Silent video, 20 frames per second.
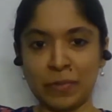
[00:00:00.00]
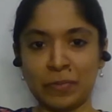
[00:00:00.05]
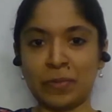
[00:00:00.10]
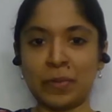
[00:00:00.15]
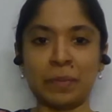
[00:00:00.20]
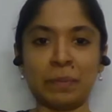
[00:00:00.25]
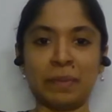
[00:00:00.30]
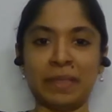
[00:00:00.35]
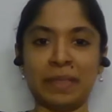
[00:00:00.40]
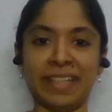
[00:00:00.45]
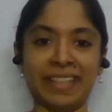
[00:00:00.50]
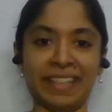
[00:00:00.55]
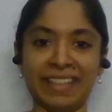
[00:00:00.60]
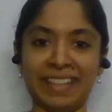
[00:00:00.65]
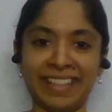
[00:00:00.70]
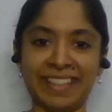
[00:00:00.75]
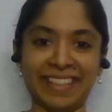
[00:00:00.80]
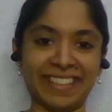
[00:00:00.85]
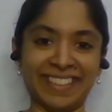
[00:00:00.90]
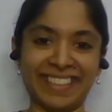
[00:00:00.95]
For me,
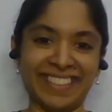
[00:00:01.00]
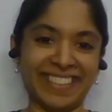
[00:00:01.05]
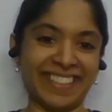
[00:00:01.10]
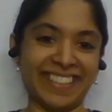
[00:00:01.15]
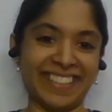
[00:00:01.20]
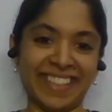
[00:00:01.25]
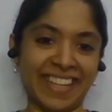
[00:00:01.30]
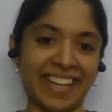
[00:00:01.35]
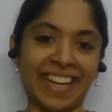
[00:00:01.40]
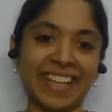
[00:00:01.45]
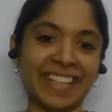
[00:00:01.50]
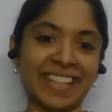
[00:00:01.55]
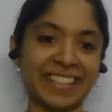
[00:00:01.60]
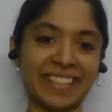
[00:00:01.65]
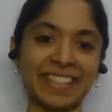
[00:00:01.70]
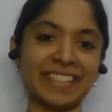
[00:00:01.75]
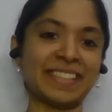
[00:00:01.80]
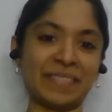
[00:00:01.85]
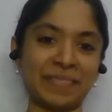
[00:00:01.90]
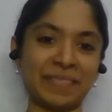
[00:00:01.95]
like it
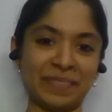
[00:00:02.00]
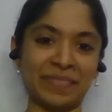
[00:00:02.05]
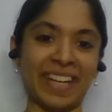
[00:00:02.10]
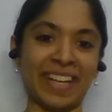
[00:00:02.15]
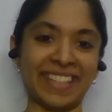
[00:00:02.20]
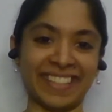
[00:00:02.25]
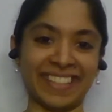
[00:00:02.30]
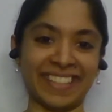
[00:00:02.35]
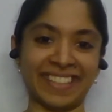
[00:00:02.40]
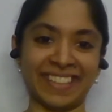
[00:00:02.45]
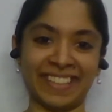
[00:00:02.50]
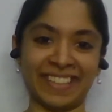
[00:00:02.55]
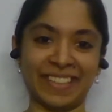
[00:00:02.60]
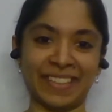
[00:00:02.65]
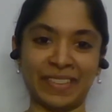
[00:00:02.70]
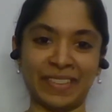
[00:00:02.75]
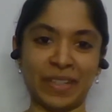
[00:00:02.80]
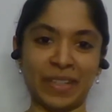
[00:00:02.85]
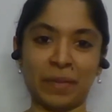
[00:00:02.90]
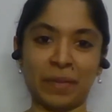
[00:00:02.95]
doesn't matter,
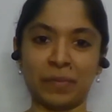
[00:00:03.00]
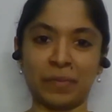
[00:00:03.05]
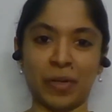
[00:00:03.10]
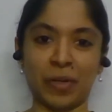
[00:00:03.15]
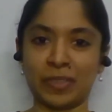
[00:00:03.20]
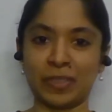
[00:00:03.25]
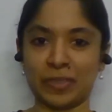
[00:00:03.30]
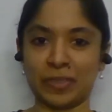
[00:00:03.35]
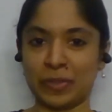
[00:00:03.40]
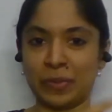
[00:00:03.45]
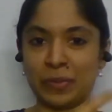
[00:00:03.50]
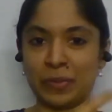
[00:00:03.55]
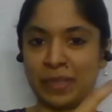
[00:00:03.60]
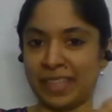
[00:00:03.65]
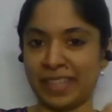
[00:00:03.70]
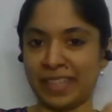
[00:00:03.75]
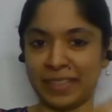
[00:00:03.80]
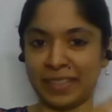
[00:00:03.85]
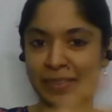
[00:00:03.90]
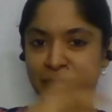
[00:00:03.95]
you know. I'm not so
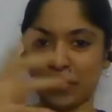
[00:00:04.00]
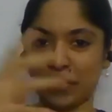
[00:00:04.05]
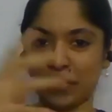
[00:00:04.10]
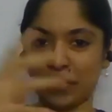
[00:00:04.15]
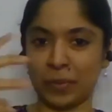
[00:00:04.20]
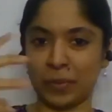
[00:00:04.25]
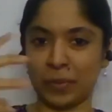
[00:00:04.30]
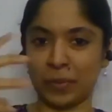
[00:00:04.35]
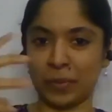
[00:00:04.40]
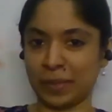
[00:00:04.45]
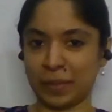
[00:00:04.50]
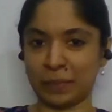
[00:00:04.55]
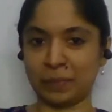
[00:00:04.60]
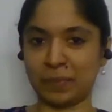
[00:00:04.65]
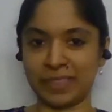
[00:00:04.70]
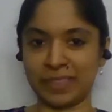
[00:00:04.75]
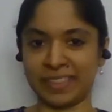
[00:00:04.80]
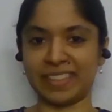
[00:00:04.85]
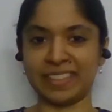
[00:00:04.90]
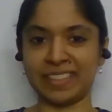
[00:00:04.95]
like caught up
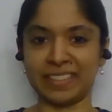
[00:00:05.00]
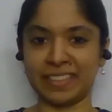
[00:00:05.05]
with this